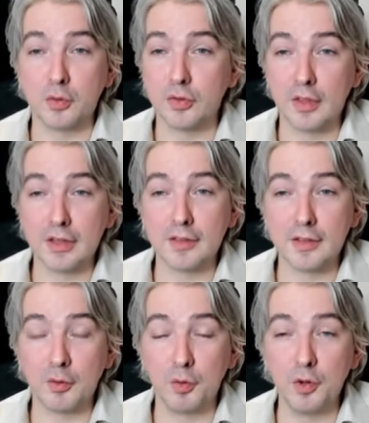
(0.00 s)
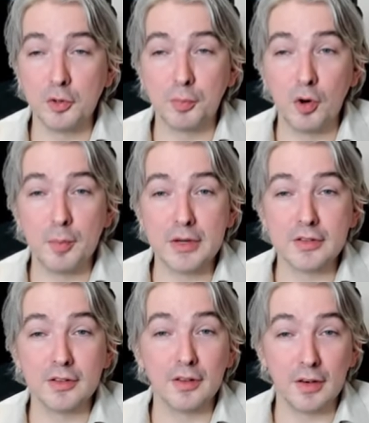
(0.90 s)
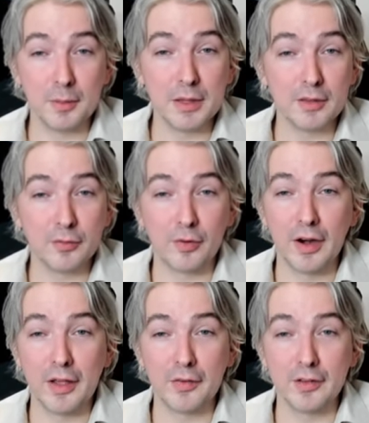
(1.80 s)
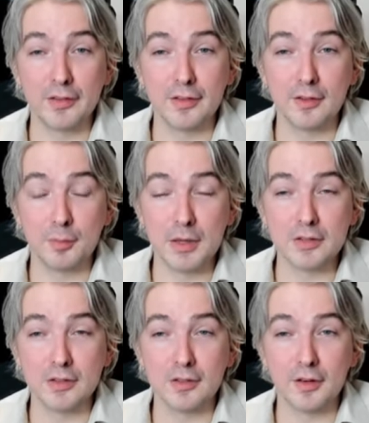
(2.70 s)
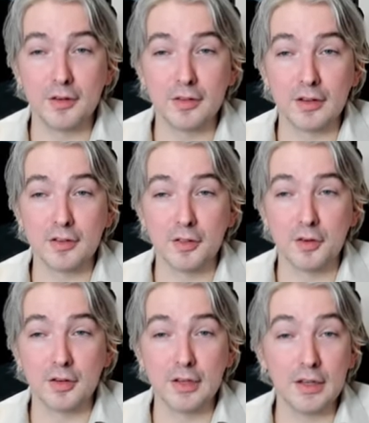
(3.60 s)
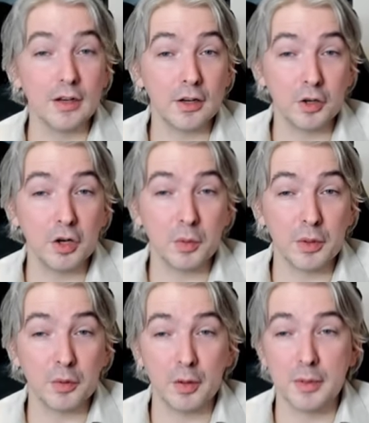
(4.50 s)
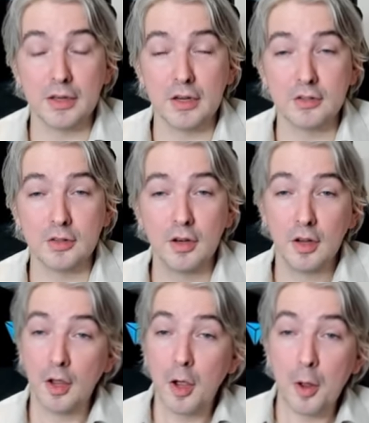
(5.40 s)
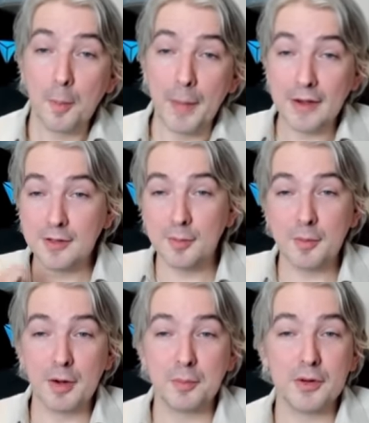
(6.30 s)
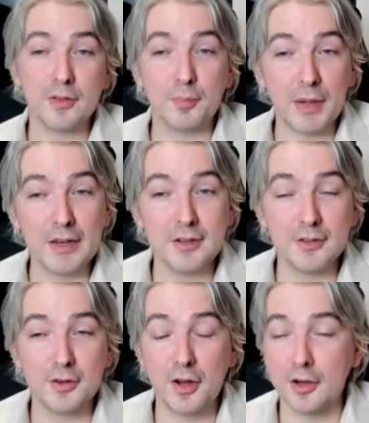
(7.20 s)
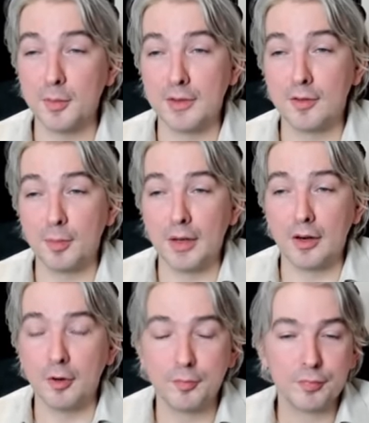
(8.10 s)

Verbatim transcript: so they can set rules, prohibitions, and limits for evidence and submissions under Section 13, including without limitation, maximum numbers of pages or documents submitted,